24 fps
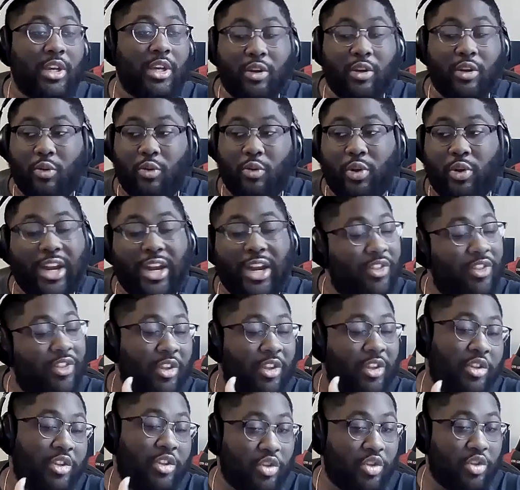anything they
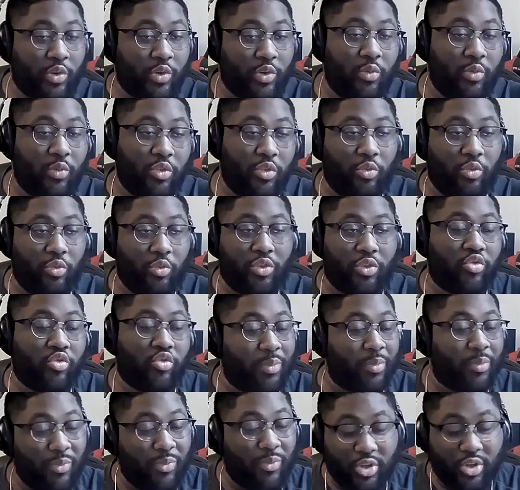disagree with the Trump
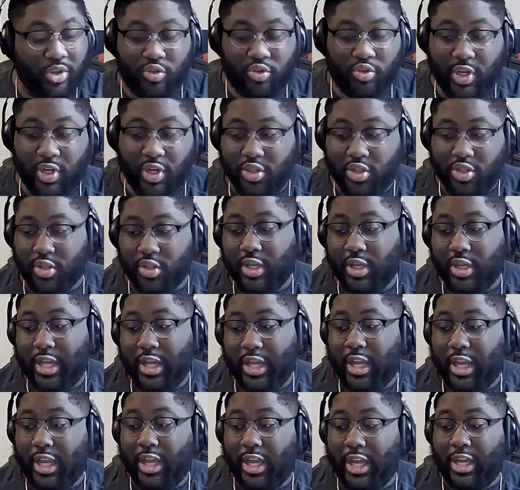administration,
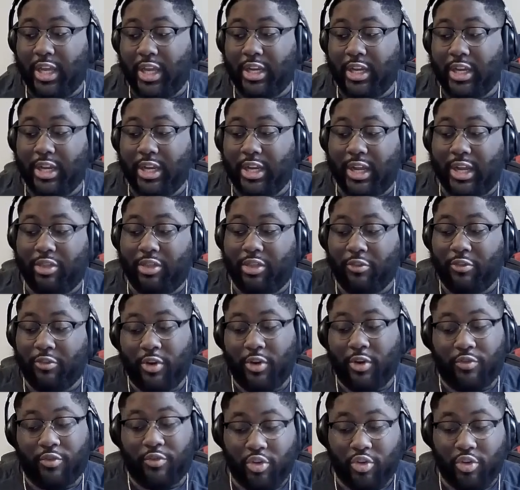and their fear
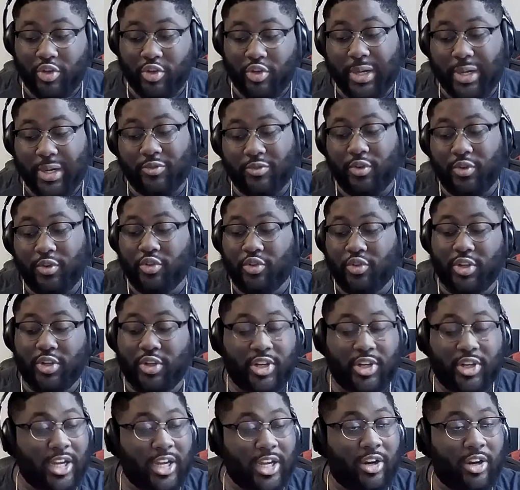for their jobs, fear of shutting down.